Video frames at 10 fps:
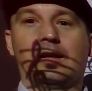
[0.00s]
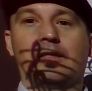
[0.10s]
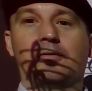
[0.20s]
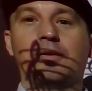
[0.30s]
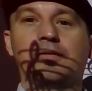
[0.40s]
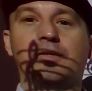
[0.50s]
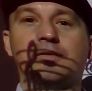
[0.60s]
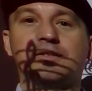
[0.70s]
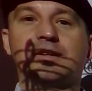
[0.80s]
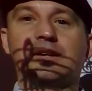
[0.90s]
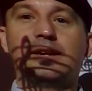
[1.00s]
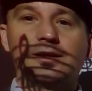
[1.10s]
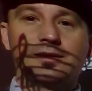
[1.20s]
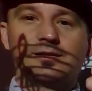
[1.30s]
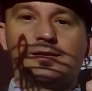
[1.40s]
The 5th of C,
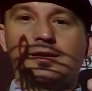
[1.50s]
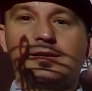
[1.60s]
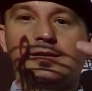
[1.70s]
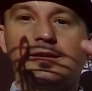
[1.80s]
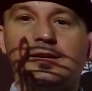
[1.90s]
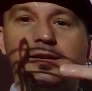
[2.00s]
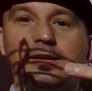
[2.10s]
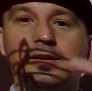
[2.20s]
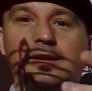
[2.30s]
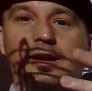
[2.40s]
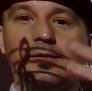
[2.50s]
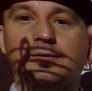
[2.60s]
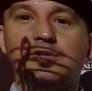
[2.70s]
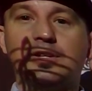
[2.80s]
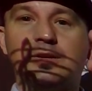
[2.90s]
C, D, E, F,
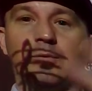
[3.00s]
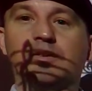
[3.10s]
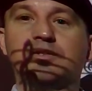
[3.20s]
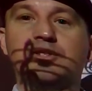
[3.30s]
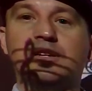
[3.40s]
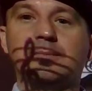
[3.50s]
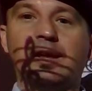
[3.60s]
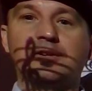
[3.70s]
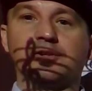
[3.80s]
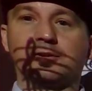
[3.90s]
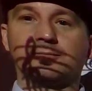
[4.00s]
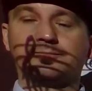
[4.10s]
G, was G major.